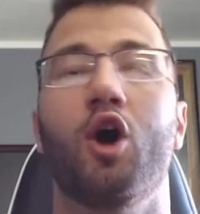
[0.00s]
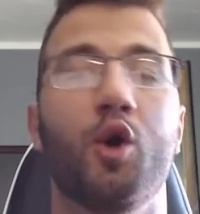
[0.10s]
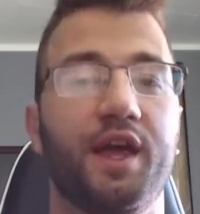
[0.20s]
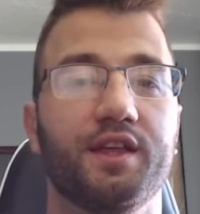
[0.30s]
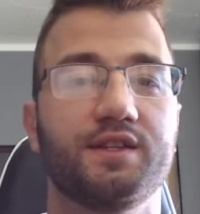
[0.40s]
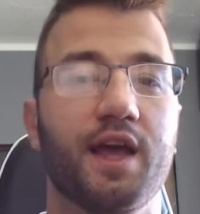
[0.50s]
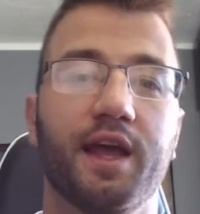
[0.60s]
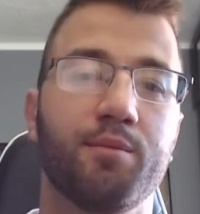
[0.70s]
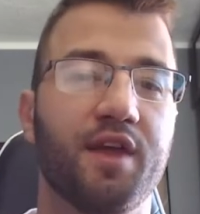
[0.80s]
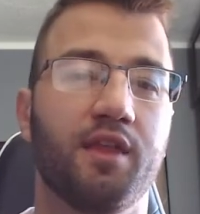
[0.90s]
Okay, the
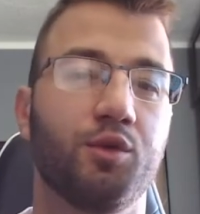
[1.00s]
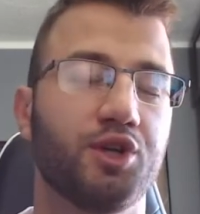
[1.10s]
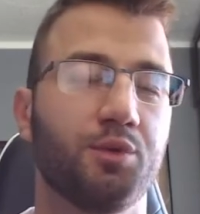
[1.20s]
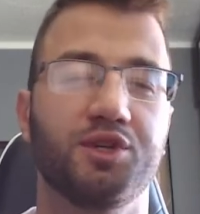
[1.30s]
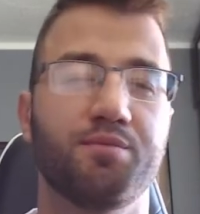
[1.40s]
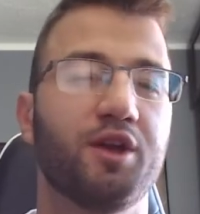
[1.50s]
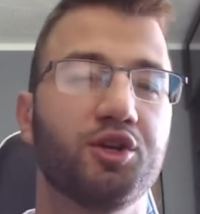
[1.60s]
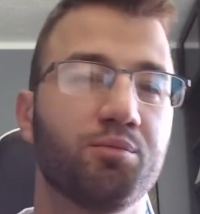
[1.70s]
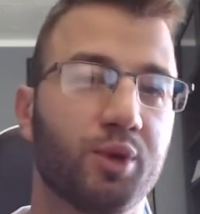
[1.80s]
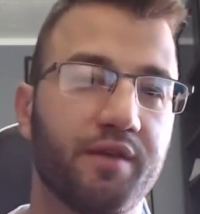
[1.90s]
second method, which I will just
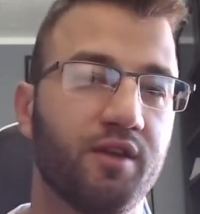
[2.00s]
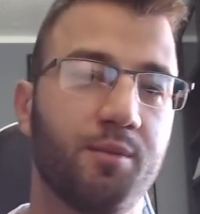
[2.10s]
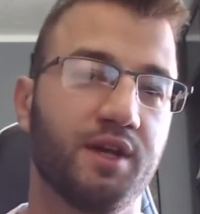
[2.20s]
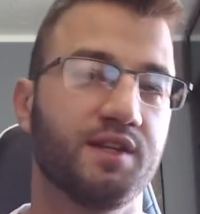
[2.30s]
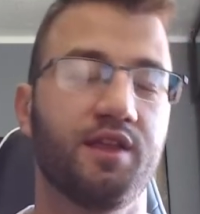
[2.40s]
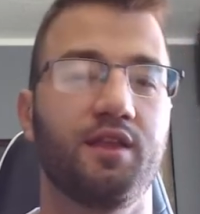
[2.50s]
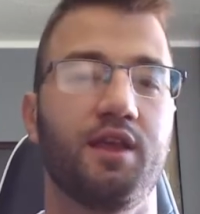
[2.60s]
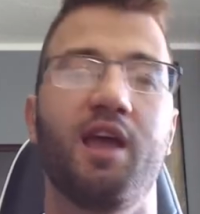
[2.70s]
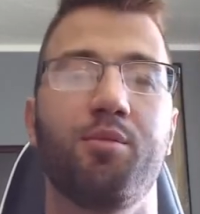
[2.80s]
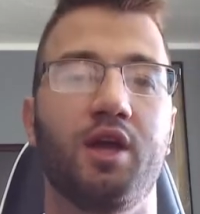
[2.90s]
mention briefly because I think
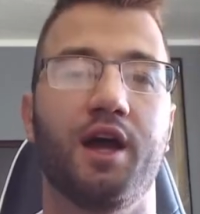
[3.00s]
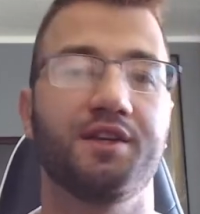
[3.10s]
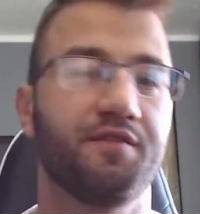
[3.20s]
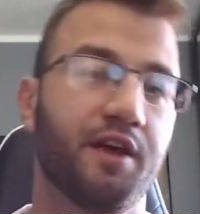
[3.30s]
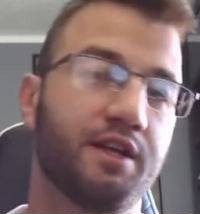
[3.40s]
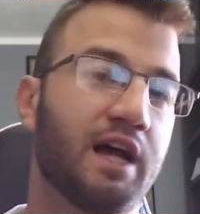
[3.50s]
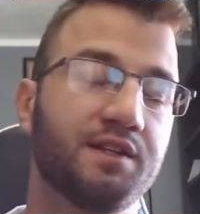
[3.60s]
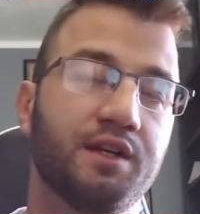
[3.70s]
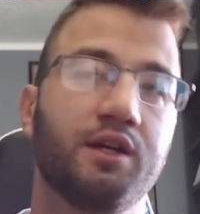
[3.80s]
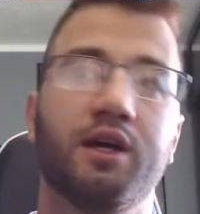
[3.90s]
the API is
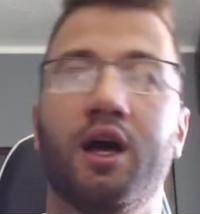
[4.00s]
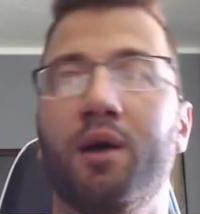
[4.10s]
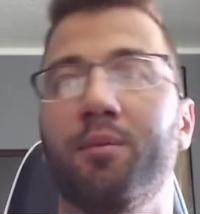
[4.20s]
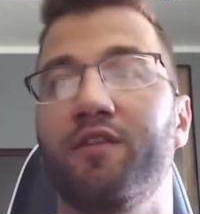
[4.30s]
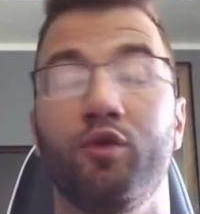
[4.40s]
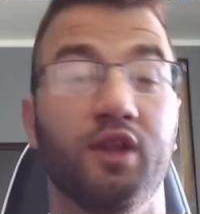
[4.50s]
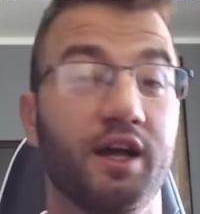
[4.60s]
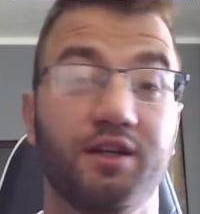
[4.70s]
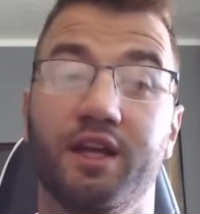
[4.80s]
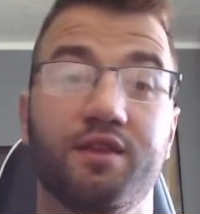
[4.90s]
fantastic. If you'd
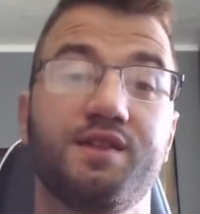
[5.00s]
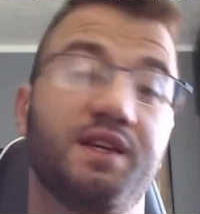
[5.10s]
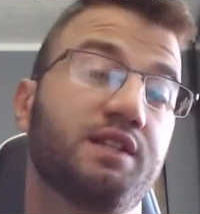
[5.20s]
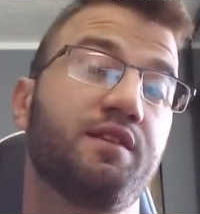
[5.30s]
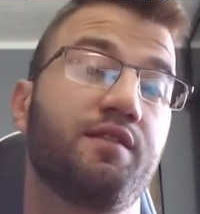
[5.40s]
like to get the CSV